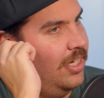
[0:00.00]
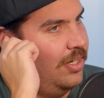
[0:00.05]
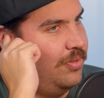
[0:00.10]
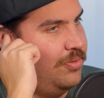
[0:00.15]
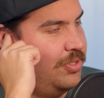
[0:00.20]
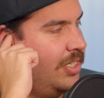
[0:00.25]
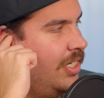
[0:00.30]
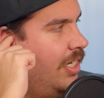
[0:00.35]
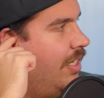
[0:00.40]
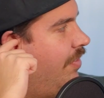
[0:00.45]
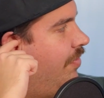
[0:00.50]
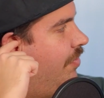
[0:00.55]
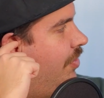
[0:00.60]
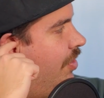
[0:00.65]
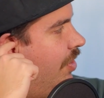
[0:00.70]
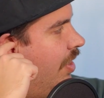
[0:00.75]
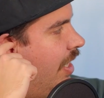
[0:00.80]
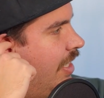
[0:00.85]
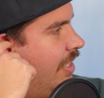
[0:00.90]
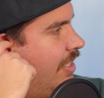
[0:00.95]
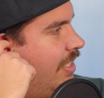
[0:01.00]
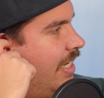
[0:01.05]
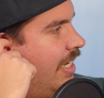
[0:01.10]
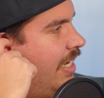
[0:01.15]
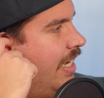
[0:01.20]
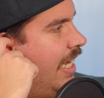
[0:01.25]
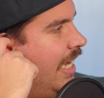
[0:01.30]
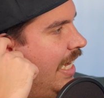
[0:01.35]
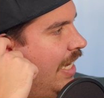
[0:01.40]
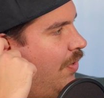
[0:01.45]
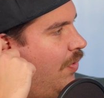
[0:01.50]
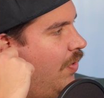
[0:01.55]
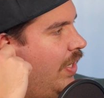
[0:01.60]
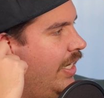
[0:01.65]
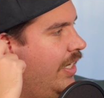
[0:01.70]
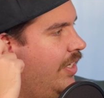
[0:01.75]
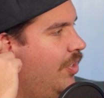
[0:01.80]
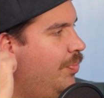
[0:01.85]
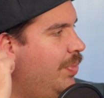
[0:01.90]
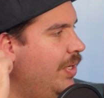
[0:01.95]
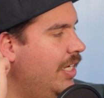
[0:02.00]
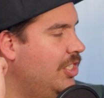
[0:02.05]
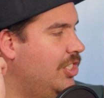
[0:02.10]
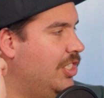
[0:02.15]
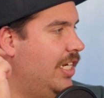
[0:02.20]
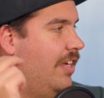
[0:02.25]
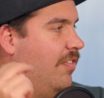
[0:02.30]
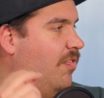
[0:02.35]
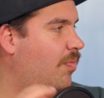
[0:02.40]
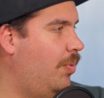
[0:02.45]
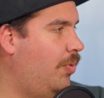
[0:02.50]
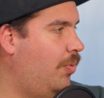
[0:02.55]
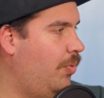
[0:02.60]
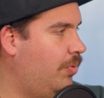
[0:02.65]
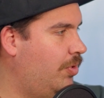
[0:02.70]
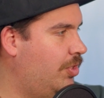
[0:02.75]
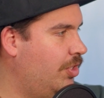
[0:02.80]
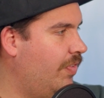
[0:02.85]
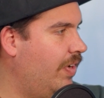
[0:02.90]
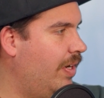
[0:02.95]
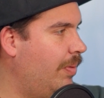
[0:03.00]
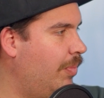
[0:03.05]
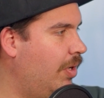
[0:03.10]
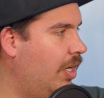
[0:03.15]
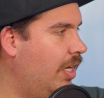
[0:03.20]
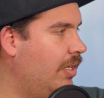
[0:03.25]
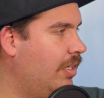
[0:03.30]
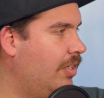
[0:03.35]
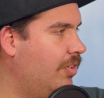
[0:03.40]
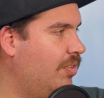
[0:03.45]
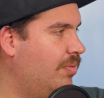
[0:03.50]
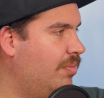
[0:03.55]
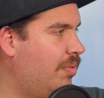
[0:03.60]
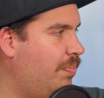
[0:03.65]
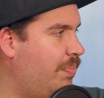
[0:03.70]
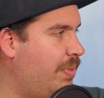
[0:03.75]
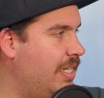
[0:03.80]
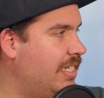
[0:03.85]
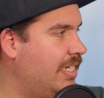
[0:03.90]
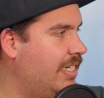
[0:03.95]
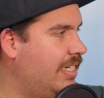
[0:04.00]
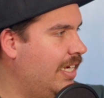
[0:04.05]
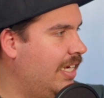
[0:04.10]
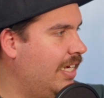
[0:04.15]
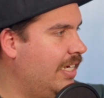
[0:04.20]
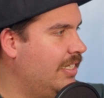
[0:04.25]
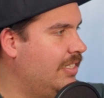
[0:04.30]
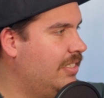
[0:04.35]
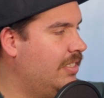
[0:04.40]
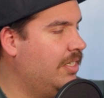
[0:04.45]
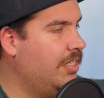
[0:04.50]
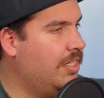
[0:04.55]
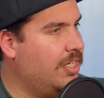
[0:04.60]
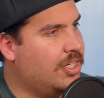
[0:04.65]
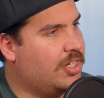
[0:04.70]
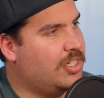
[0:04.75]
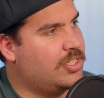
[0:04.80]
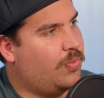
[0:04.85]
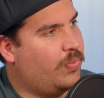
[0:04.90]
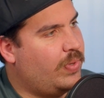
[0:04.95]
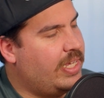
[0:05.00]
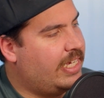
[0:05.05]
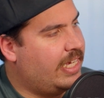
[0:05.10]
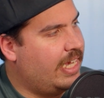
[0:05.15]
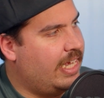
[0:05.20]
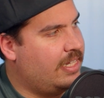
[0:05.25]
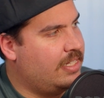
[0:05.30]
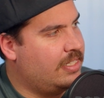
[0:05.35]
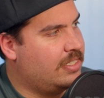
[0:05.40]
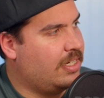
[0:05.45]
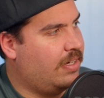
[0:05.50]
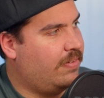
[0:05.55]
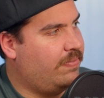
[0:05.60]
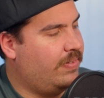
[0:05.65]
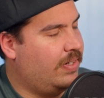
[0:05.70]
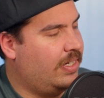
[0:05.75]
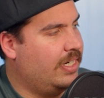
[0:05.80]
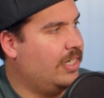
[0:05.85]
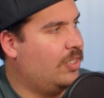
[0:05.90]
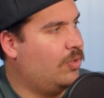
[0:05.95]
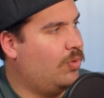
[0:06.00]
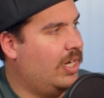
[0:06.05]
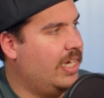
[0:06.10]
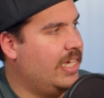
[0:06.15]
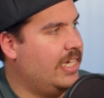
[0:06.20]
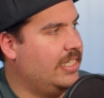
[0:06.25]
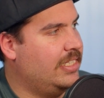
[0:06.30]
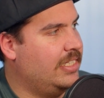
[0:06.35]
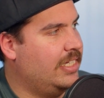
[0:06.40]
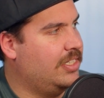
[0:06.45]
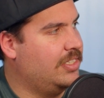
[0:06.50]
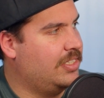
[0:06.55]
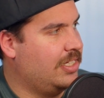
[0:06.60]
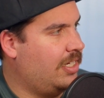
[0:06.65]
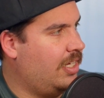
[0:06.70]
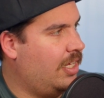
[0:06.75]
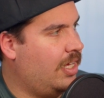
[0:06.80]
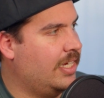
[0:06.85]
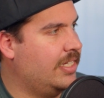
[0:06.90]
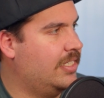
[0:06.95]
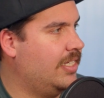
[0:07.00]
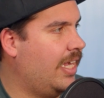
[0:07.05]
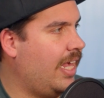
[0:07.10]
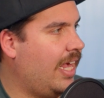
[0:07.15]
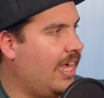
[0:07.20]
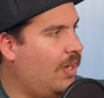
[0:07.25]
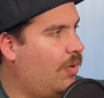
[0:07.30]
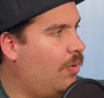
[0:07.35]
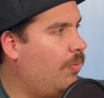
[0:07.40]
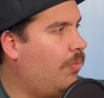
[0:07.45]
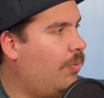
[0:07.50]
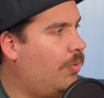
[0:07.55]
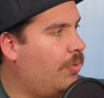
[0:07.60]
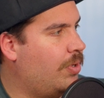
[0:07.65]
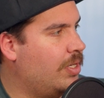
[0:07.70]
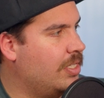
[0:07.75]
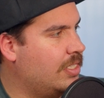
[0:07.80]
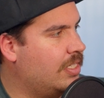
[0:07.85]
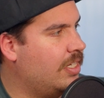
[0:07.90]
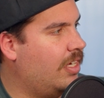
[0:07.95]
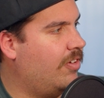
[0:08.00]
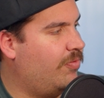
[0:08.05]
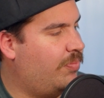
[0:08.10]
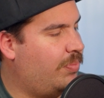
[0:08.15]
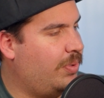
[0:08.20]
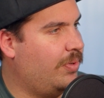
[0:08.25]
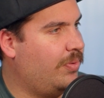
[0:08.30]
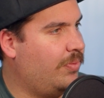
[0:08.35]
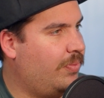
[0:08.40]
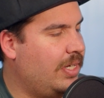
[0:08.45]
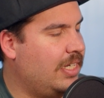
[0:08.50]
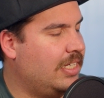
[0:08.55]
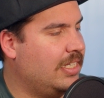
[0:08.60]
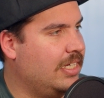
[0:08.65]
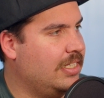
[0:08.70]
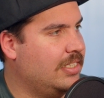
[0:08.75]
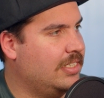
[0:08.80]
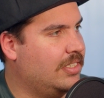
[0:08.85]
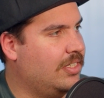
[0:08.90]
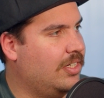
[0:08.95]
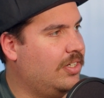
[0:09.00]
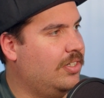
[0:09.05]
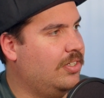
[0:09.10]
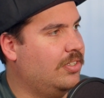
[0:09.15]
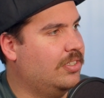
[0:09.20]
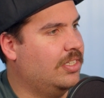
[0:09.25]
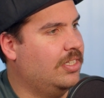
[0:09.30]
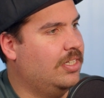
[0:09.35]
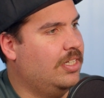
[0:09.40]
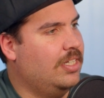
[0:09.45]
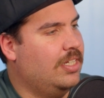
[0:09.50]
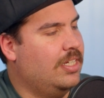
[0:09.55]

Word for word: I was kind of trying to see how it could be achievable during my normal busy days. Because hmm. mm. at weekends, I find it quite easy because I like to get out and walk and stuff, mm. but weekdays it's hard.